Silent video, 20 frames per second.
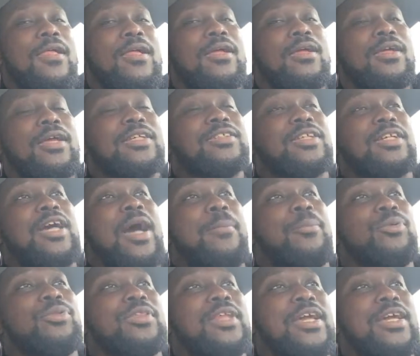there's a couple
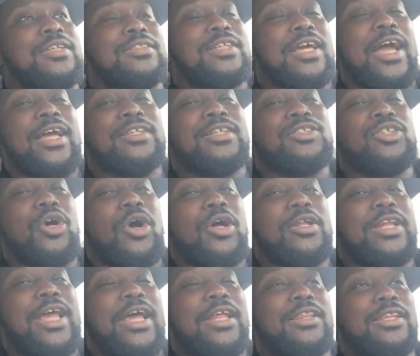things I saw on
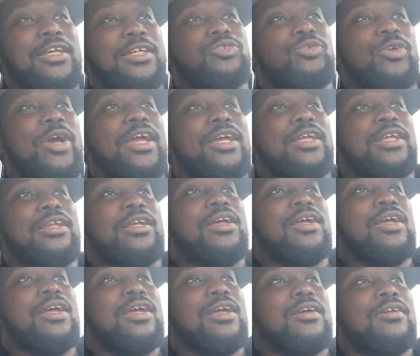that list, right?
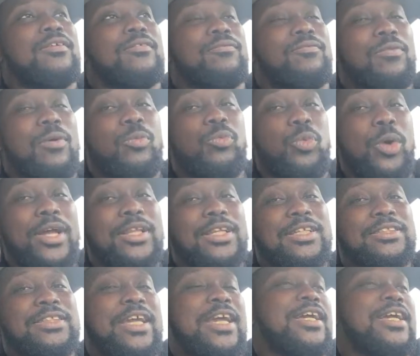From 1 to
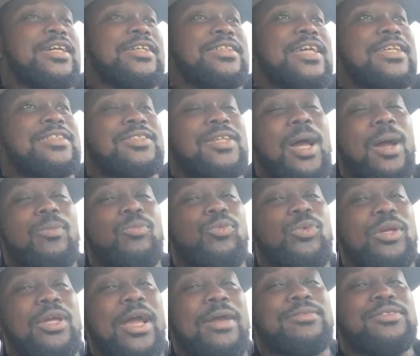10, because I stopped
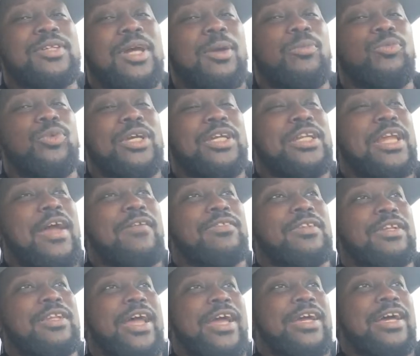reading after
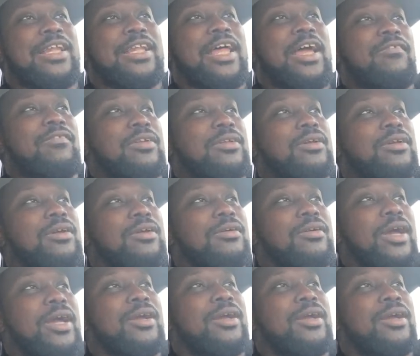like 11, right?